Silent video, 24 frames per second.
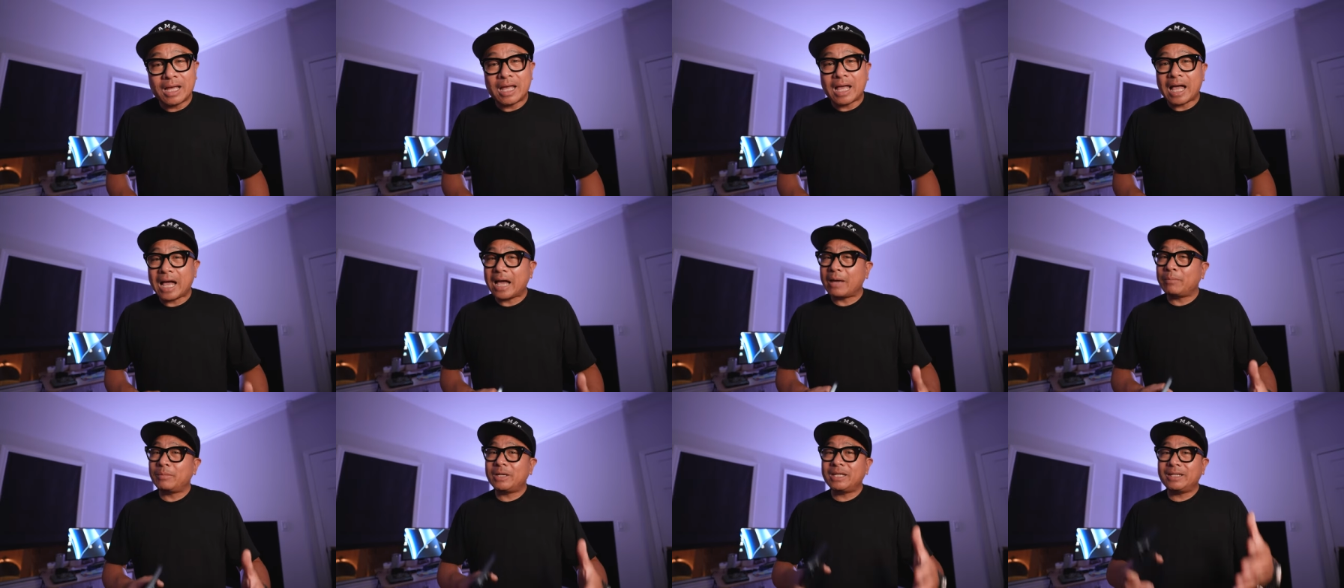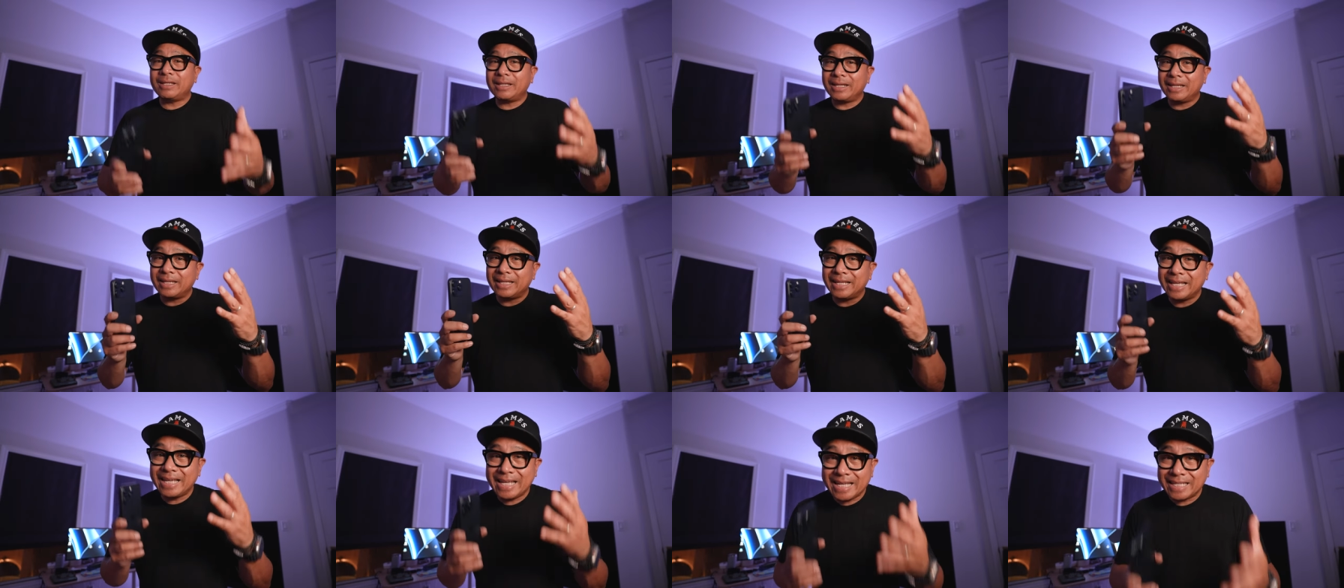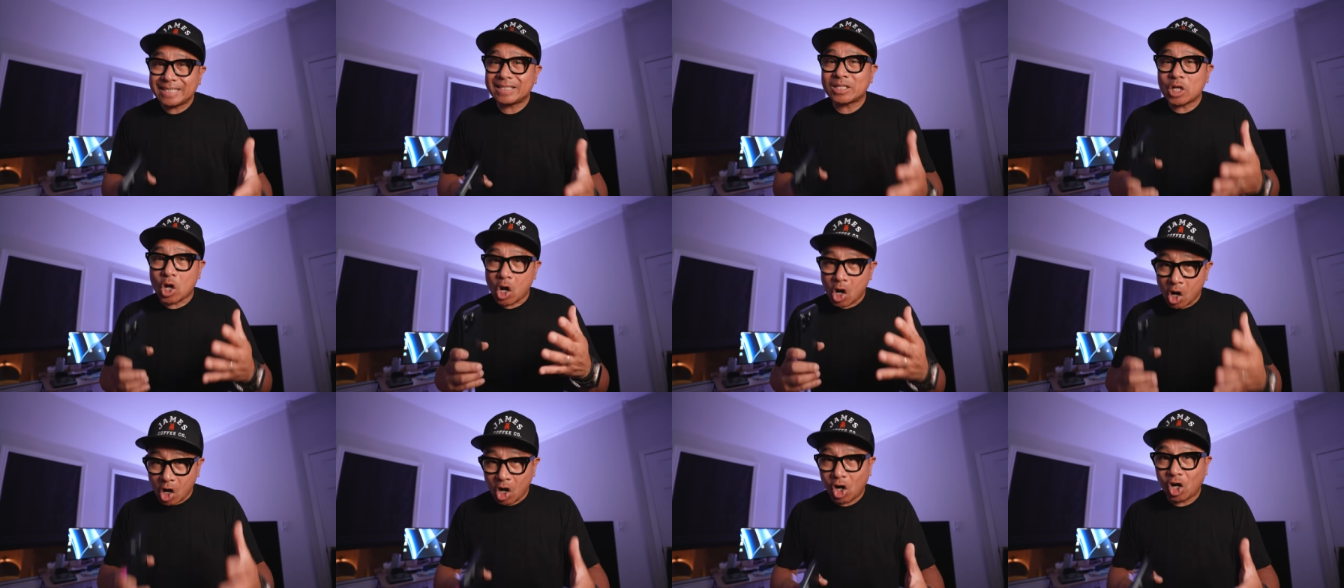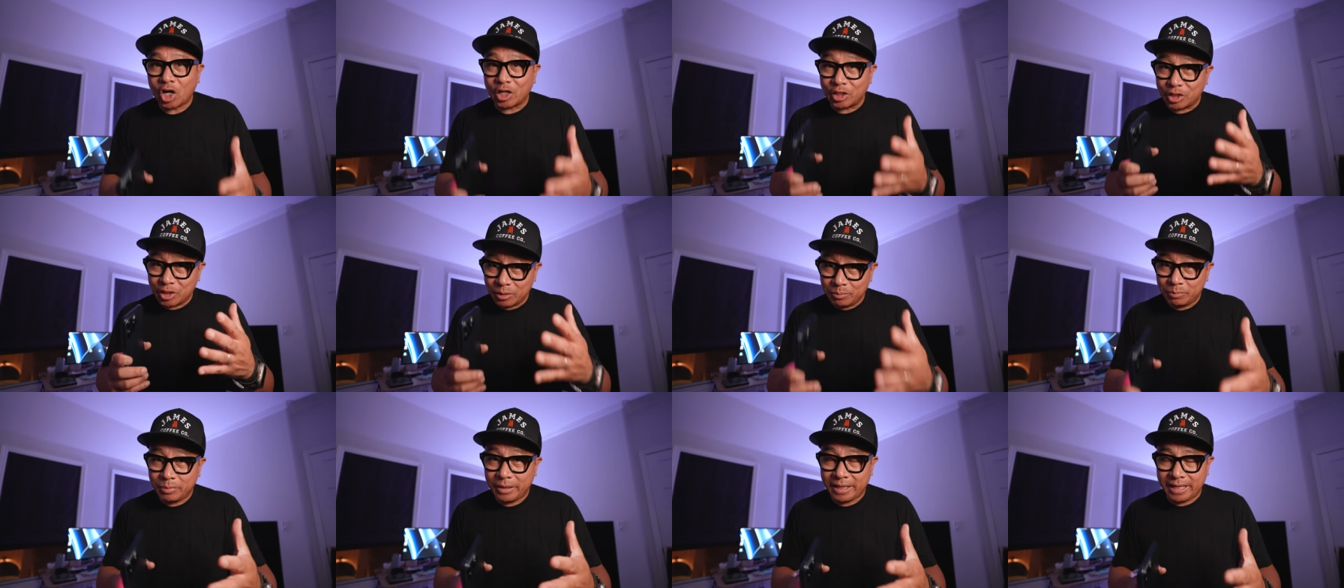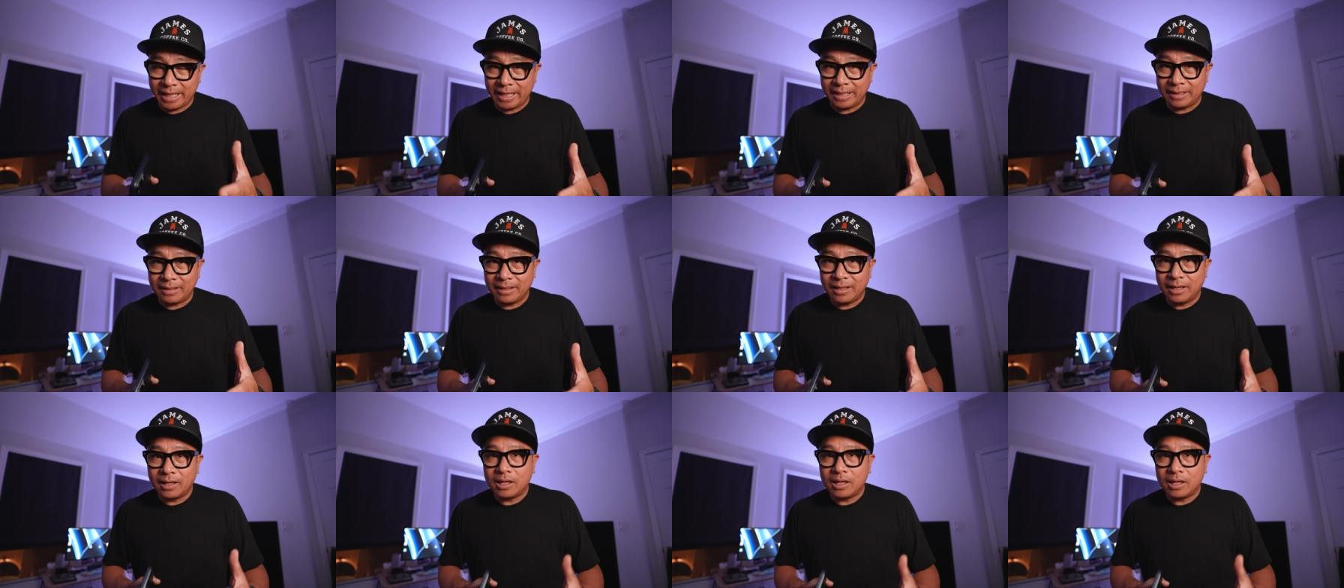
I mean, it's hard to beat.